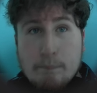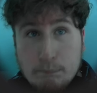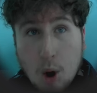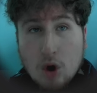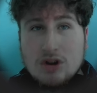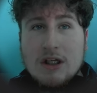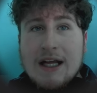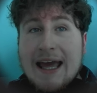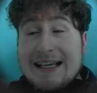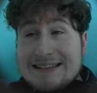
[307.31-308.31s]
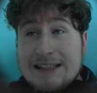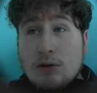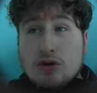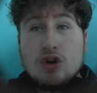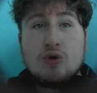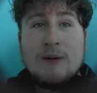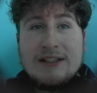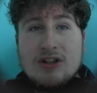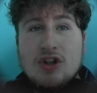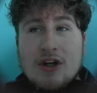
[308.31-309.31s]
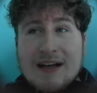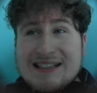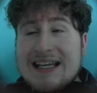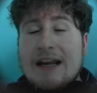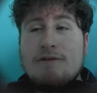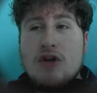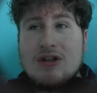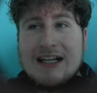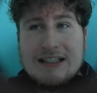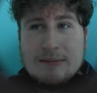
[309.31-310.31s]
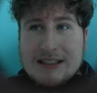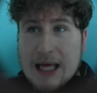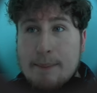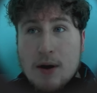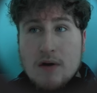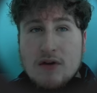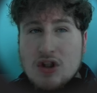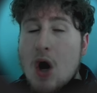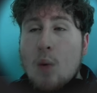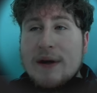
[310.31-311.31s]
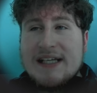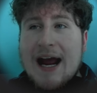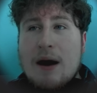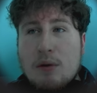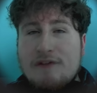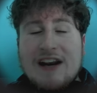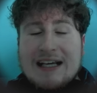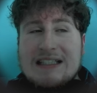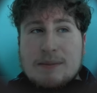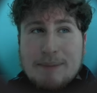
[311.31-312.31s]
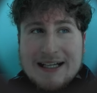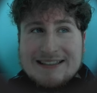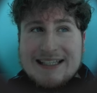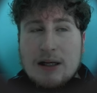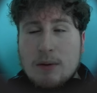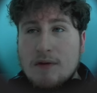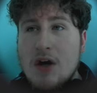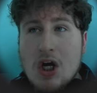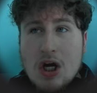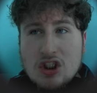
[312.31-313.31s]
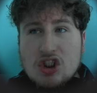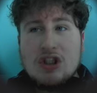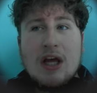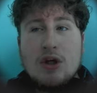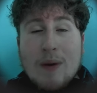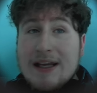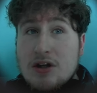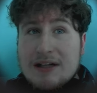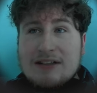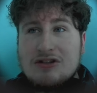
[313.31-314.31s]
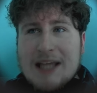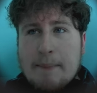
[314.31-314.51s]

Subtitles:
but he still does twist and turn nicely, and if you utilise them step overs, which I would feel like is his best skill move, because when you utilise the step